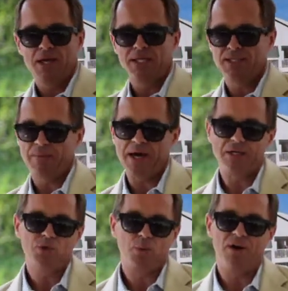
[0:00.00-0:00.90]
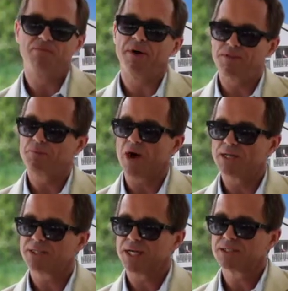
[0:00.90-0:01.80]
it's about a 12-month
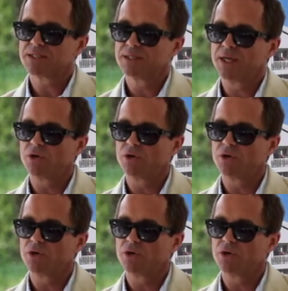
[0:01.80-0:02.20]
process in